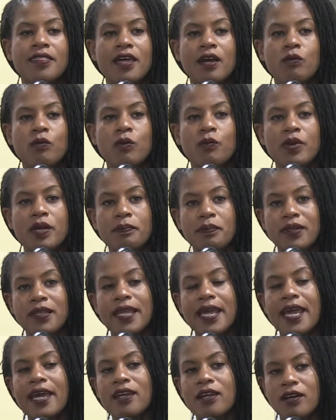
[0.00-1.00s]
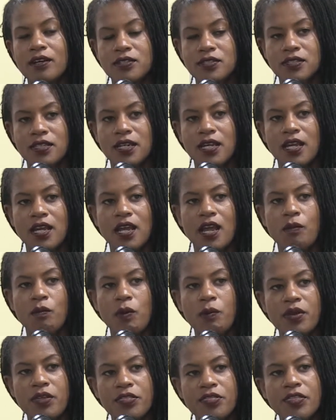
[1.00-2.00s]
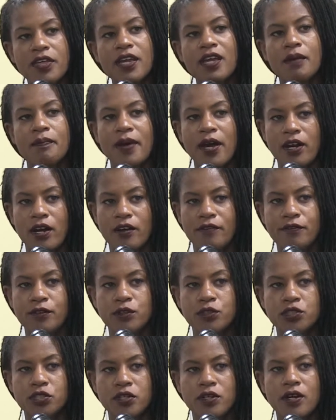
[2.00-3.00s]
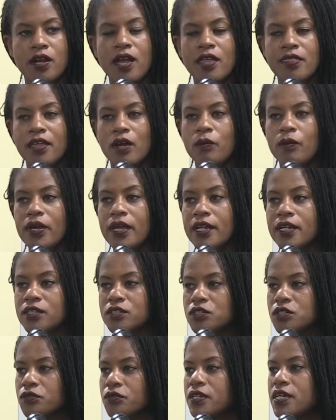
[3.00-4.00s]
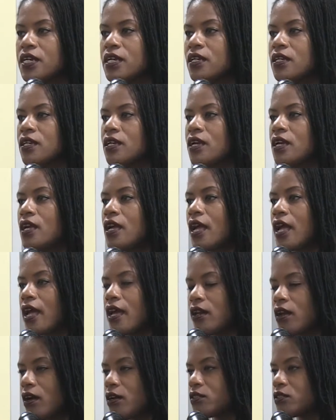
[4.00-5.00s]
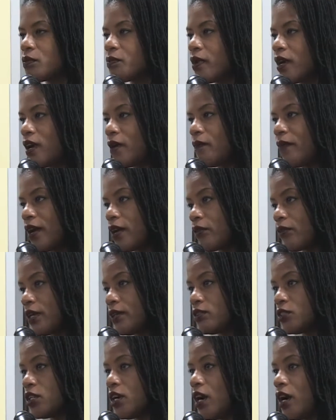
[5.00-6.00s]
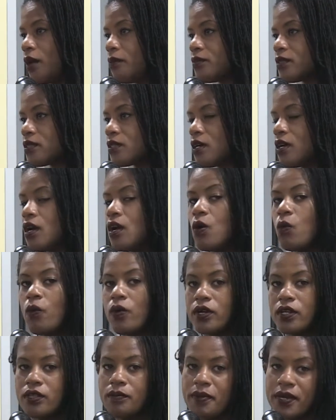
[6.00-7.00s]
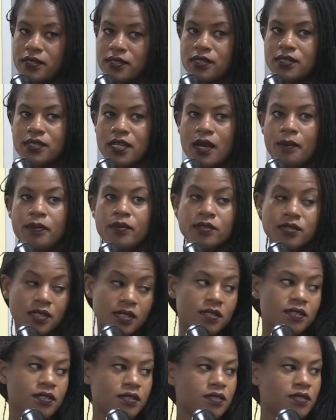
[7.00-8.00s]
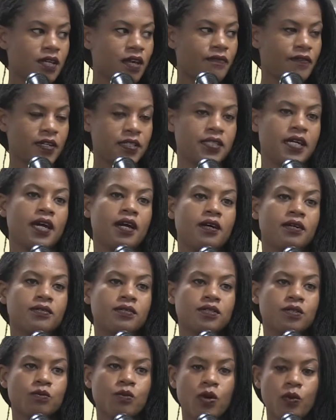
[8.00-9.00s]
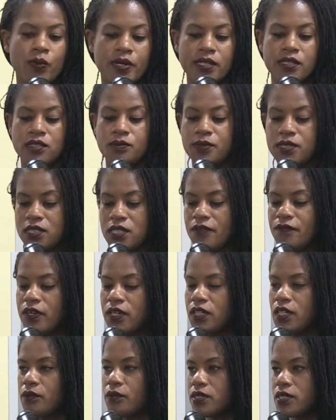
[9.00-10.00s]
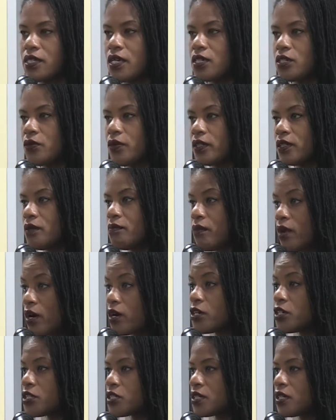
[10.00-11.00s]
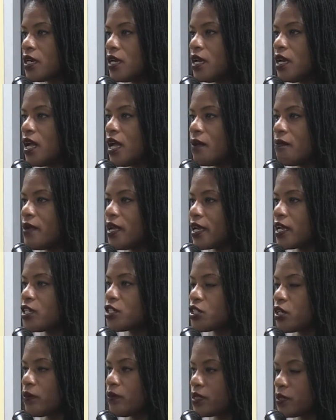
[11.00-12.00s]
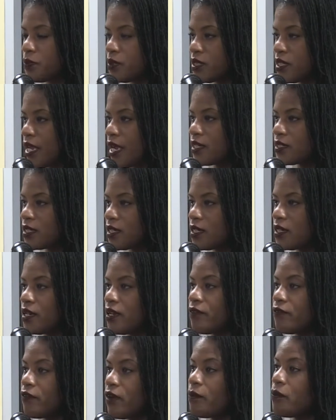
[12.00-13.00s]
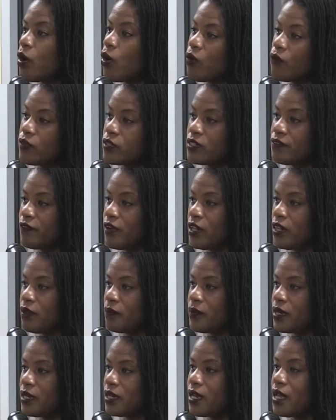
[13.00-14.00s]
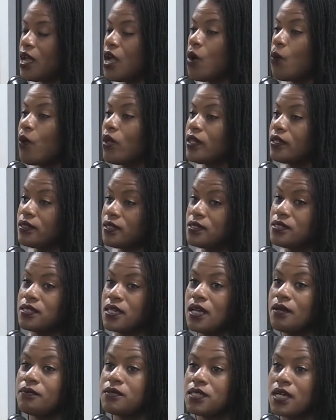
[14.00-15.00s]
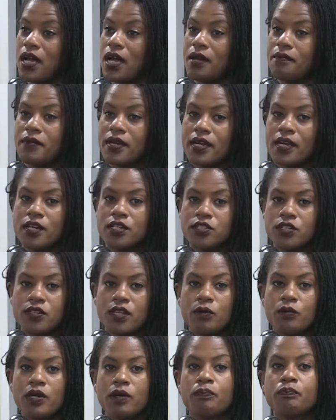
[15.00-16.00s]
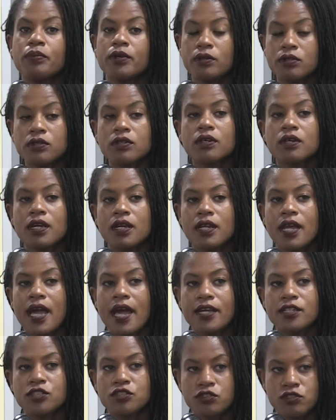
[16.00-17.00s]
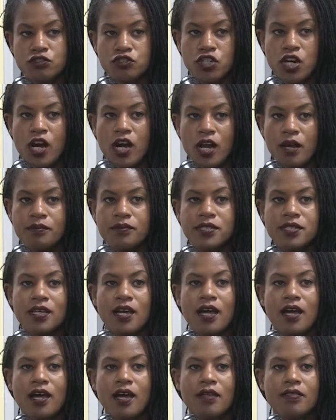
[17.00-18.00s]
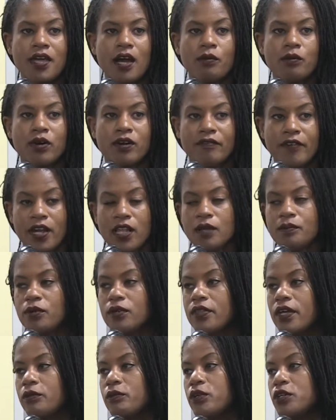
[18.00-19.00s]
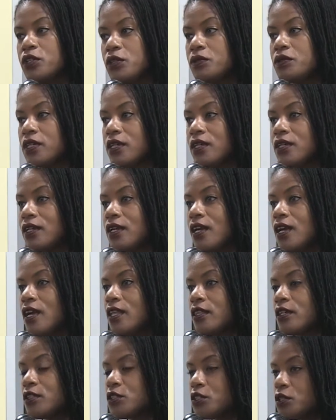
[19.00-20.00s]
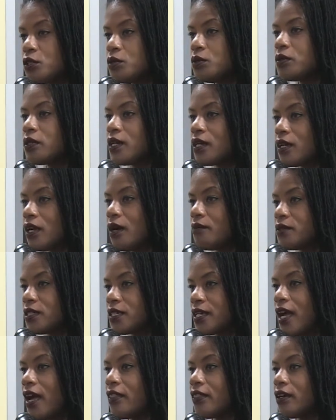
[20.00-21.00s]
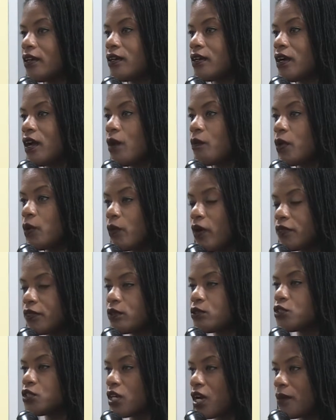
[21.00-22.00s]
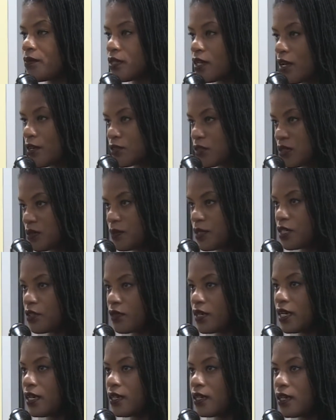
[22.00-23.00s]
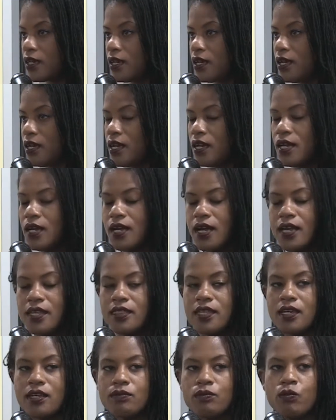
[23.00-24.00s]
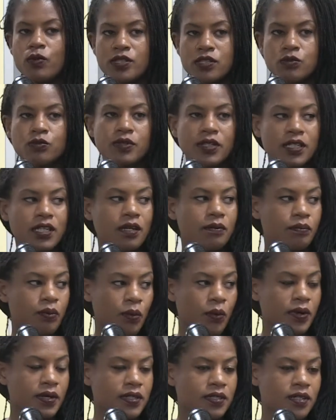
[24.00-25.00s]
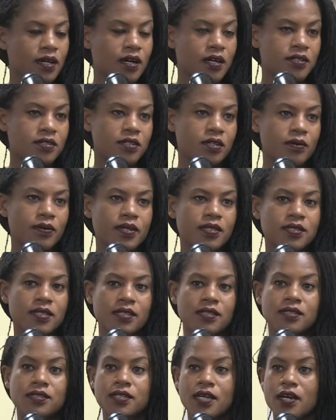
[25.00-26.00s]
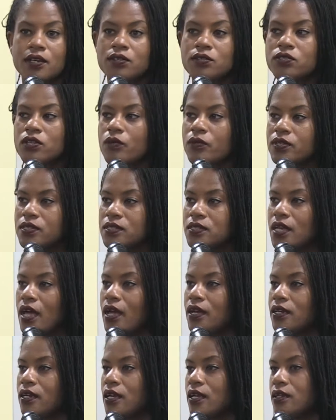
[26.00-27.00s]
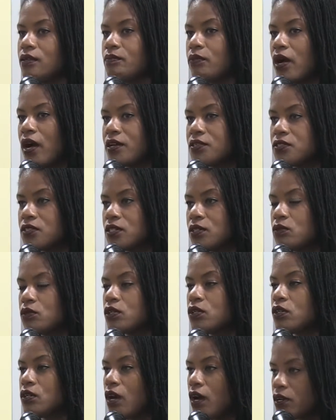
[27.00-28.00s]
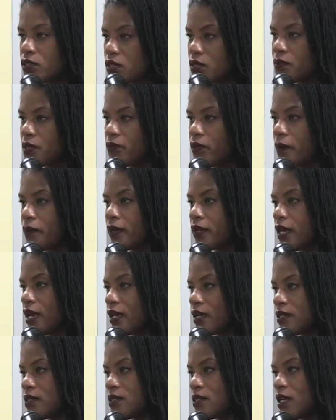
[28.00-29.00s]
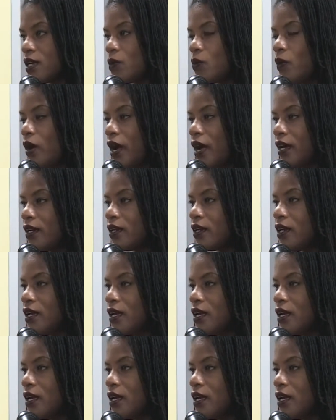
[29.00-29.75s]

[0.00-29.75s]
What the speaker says: that when we plan our city and when we think about our future, that it is green and also paid by green jobs. One of the best examples is in Suffolk Downs, where we specifically were centering the marsh and making sure it was protected from overdevelopment, while at the same time making sure that we built and had jobs that were available that were union. The two can come together, and we want those jobs also to be green. I think what's really important also is that standards that we set in Boston could also be replicated statewide.